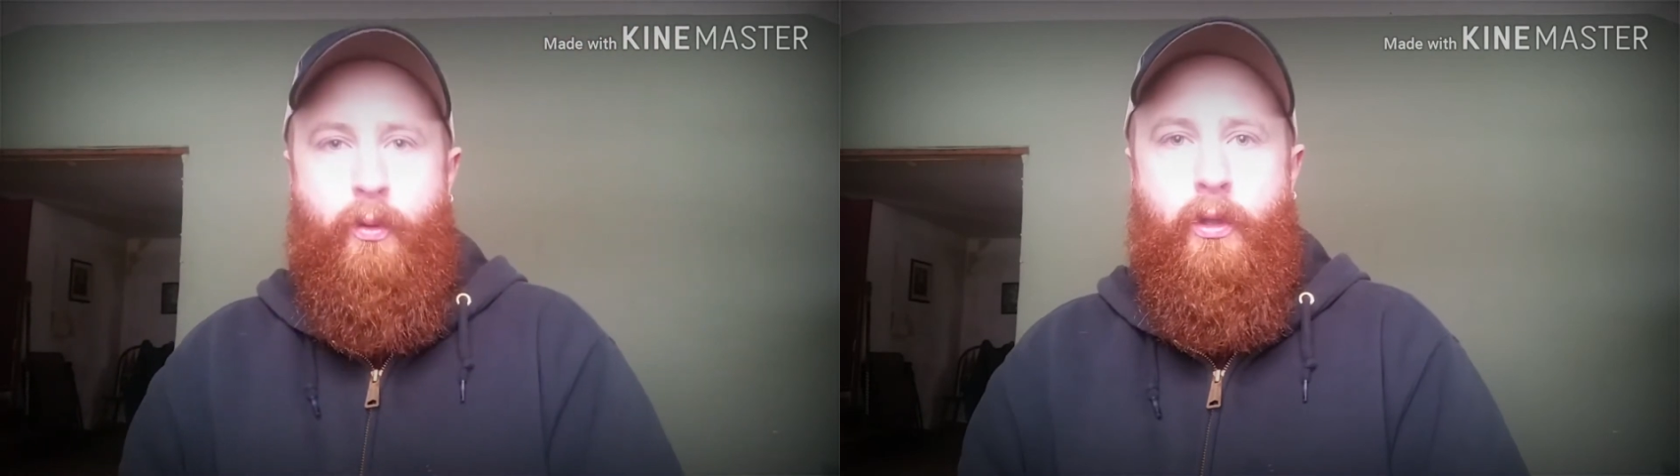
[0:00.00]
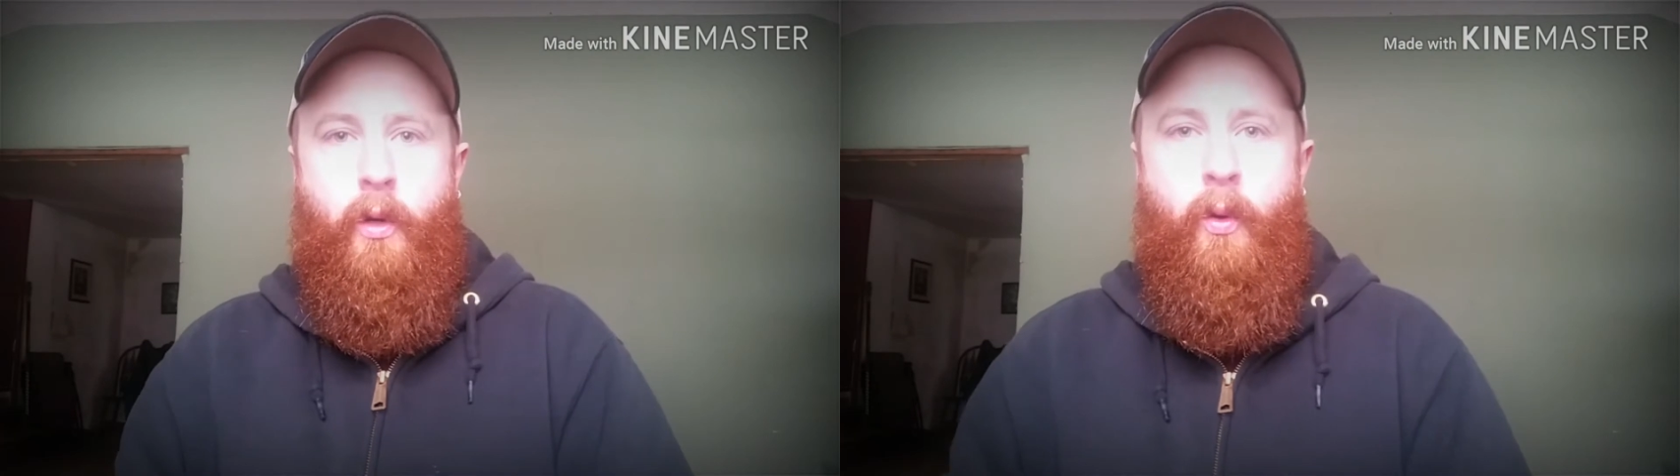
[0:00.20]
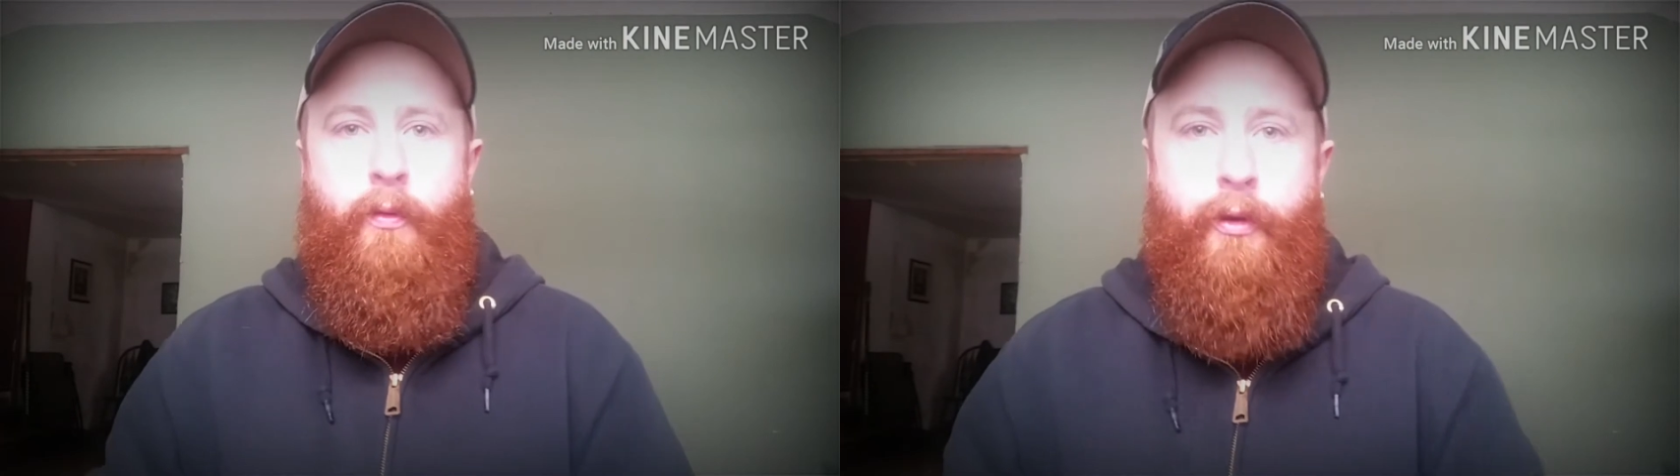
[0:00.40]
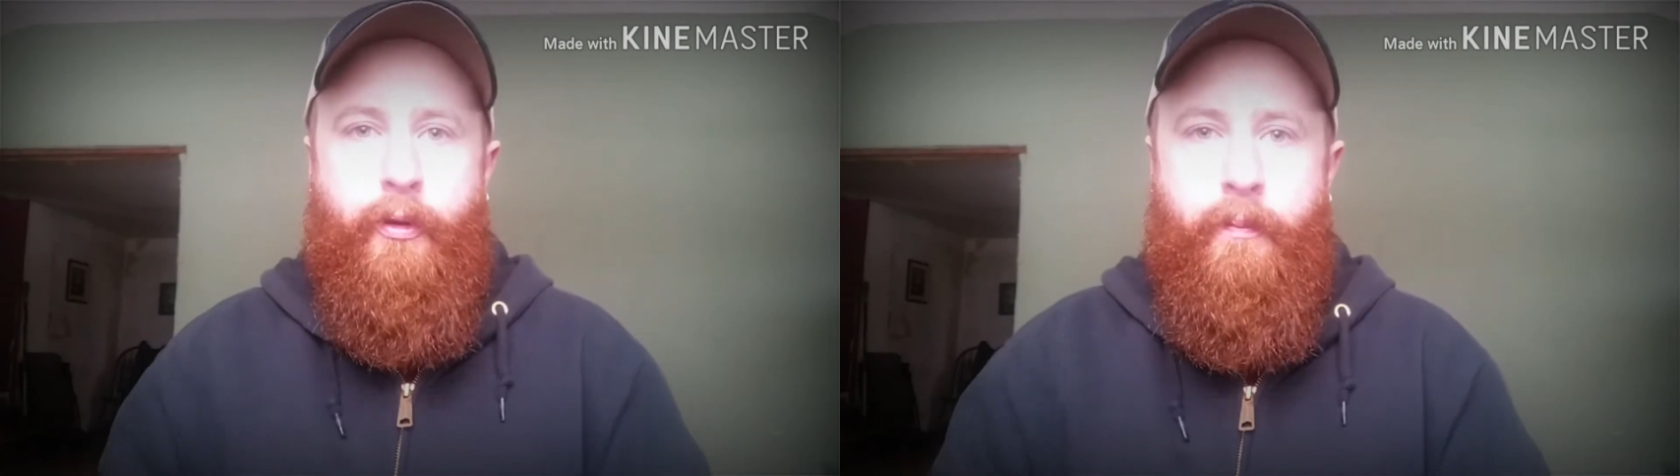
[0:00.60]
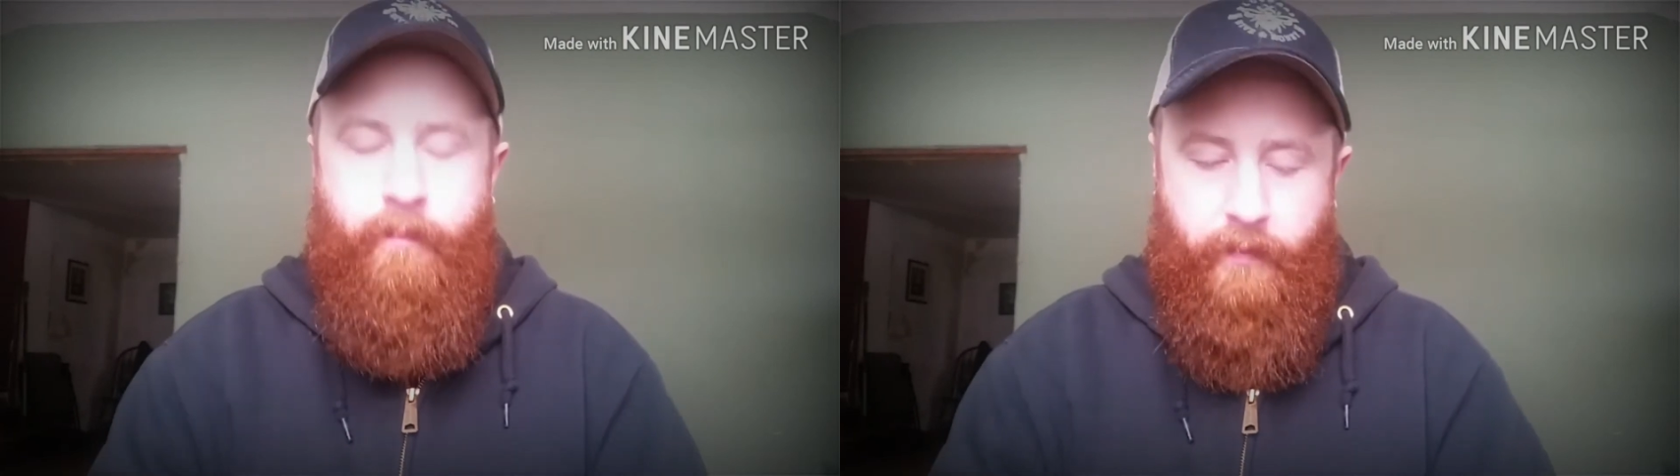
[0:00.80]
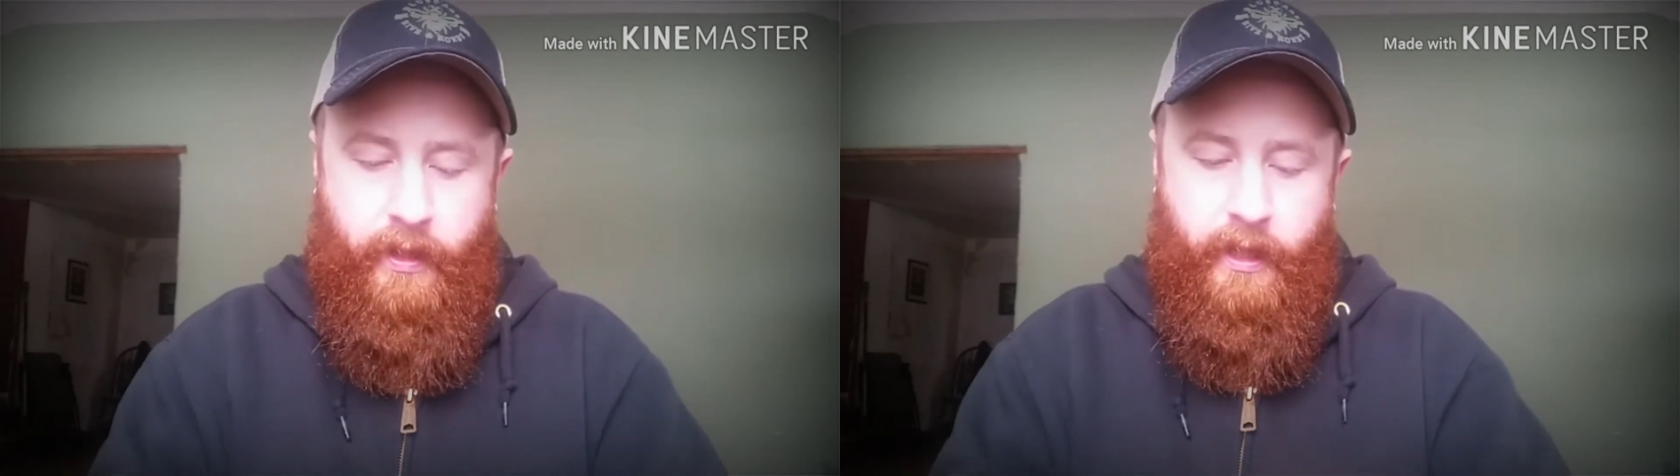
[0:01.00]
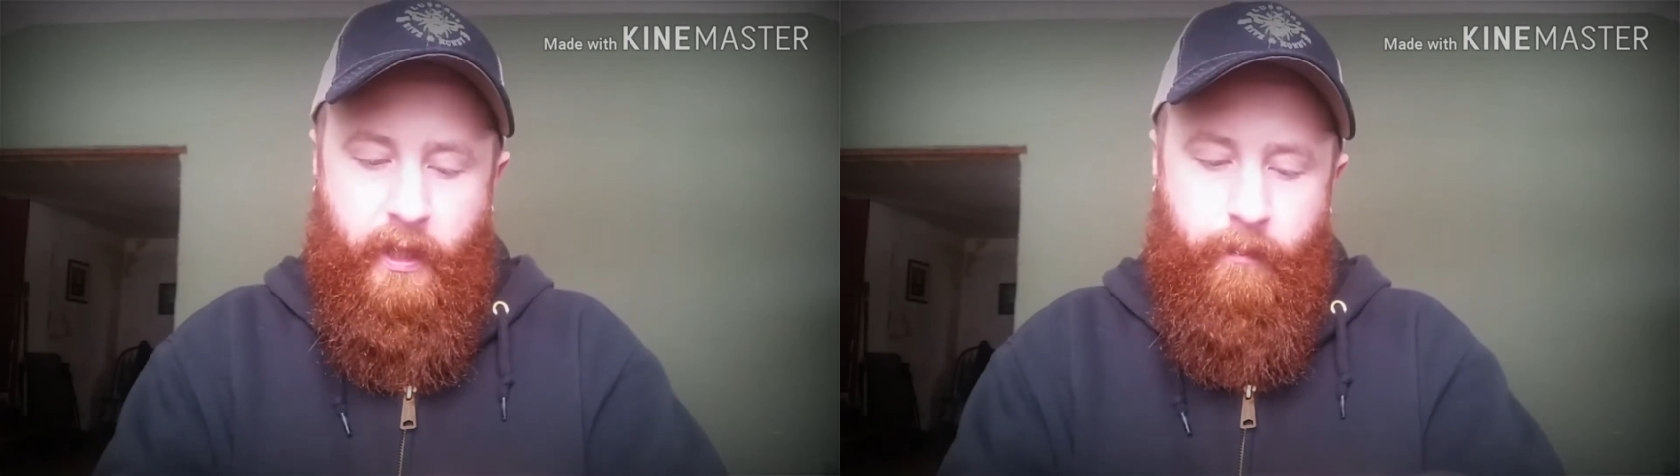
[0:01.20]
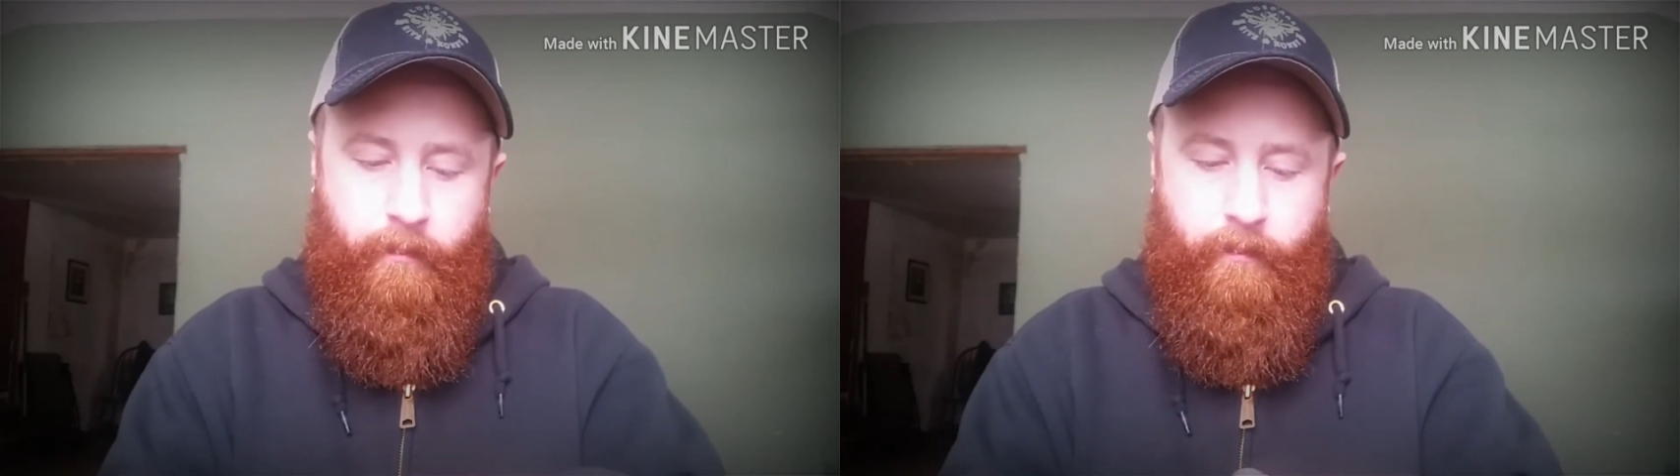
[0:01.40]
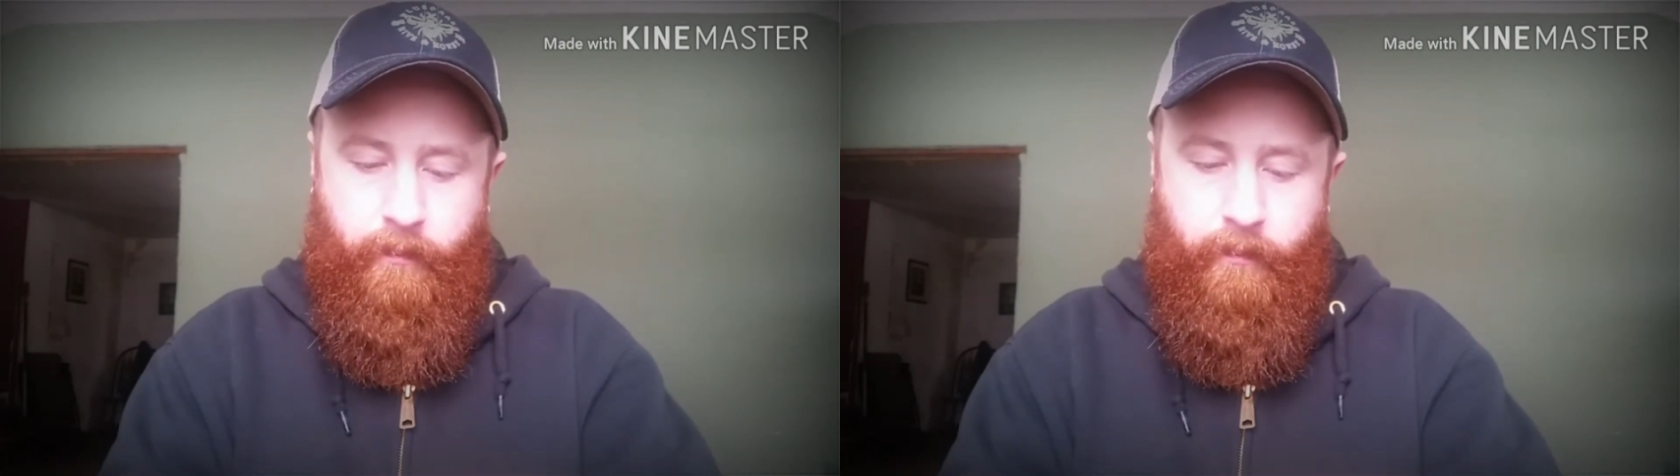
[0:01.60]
will go over the